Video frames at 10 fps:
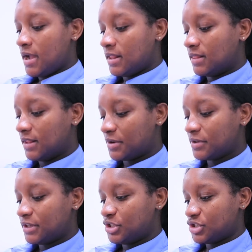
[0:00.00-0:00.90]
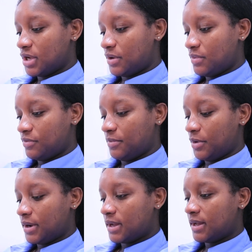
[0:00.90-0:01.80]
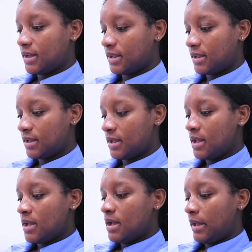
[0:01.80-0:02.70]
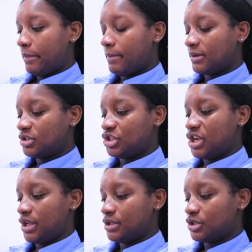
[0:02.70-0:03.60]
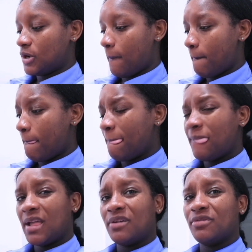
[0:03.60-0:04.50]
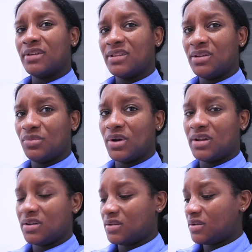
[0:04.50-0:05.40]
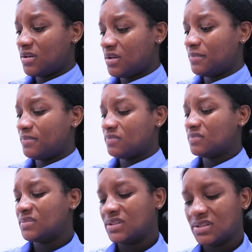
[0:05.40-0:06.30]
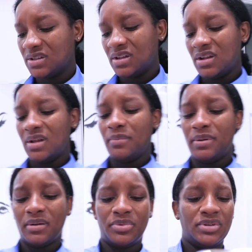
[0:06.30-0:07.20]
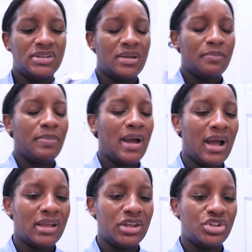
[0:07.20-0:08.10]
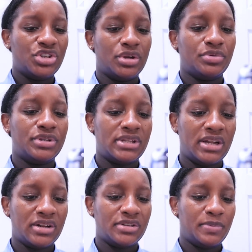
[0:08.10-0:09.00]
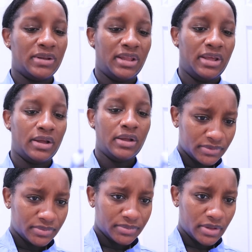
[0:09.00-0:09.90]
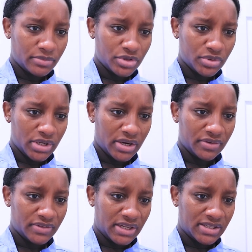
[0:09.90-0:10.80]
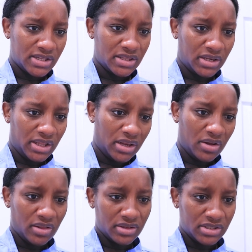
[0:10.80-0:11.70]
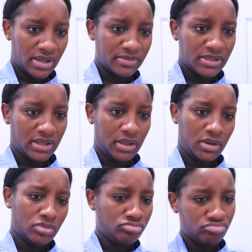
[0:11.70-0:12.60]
Literally just got home from work. I'm about to change. I really want to um, pick up the damn package downstairs, but like, I'm so tired of texting the lady all the time telling her.